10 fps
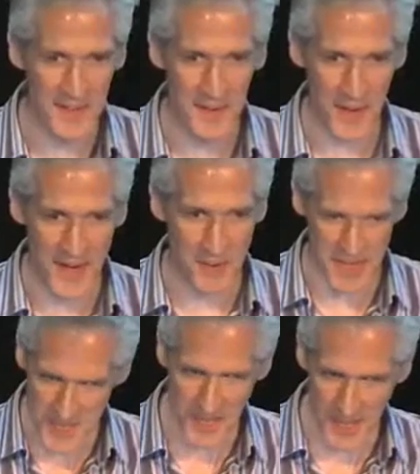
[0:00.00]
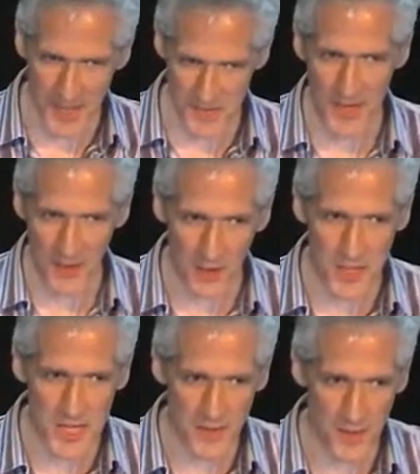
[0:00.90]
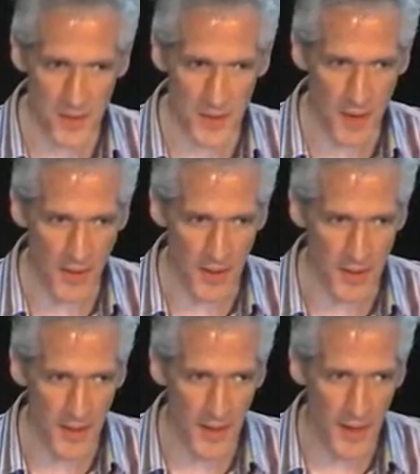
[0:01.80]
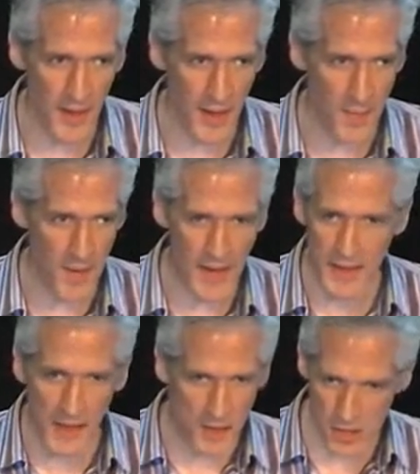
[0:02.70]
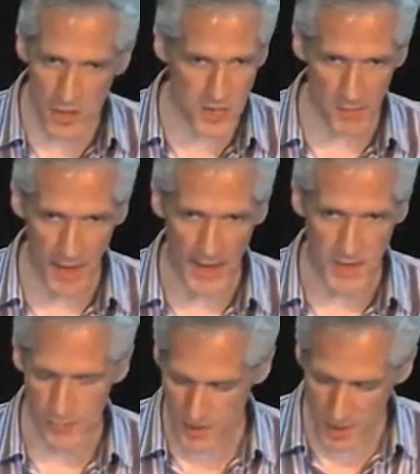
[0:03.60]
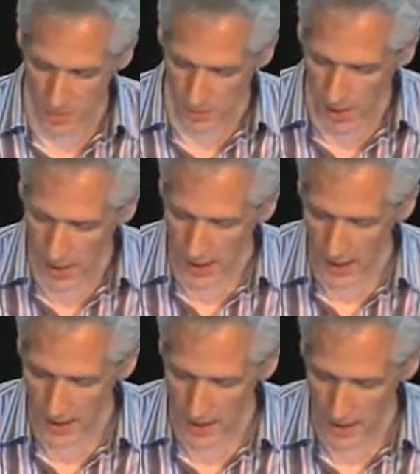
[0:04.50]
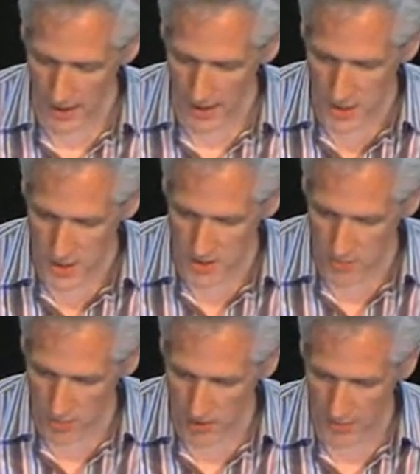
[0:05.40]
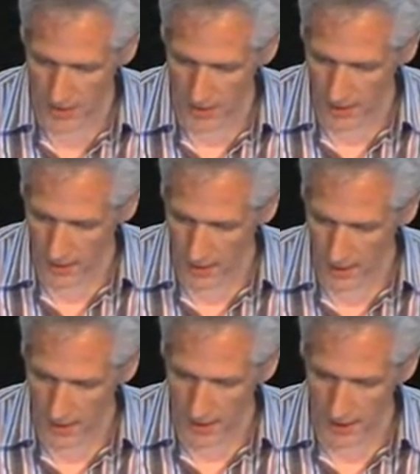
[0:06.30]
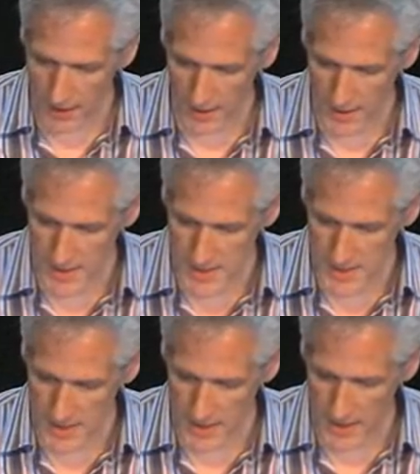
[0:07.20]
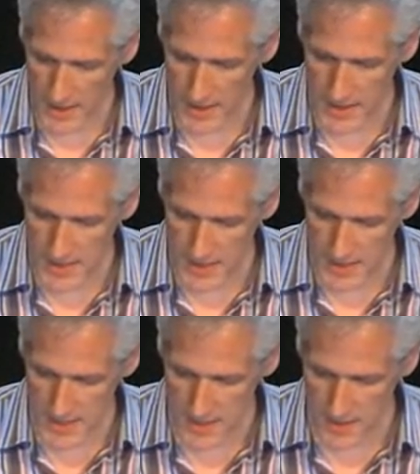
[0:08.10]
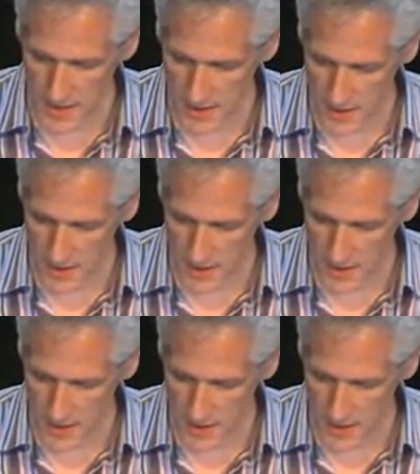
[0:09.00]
right, is a kind of technology if you think about it. Um, and it had a huge impact. So double uh, uh, entry bookkeeping uh, is, uh, uh, is the idea that